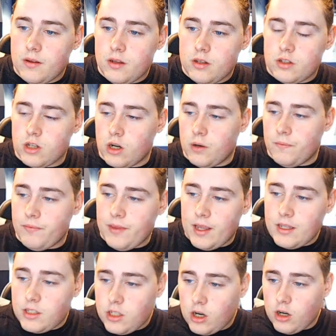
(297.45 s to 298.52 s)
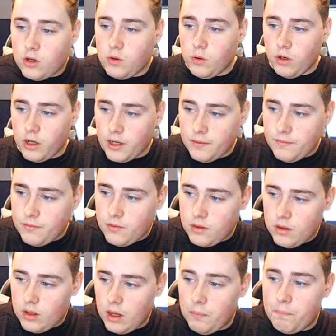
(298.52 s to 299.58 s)
So STR Cooler
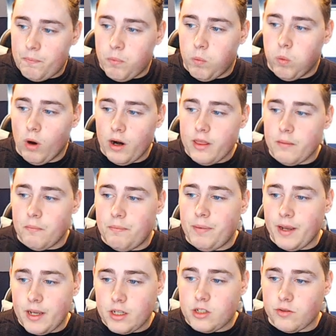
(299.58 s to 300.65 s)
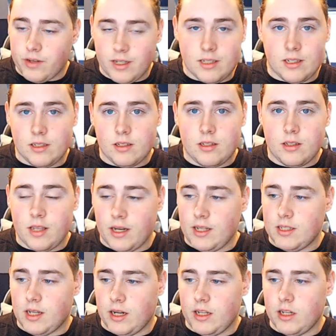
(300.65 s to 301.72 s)
a, one of the biggest reasons that
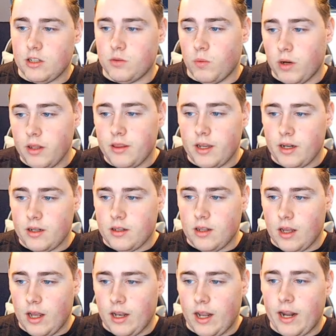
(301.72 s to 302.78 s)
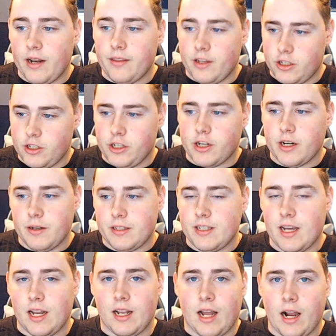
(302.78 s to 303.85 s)
he's on here is one that you're going to see
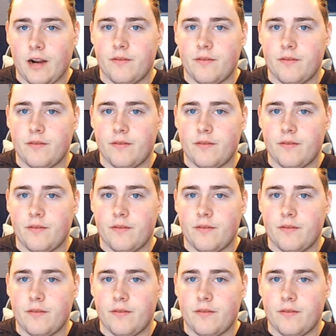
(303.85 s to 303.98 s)
a lot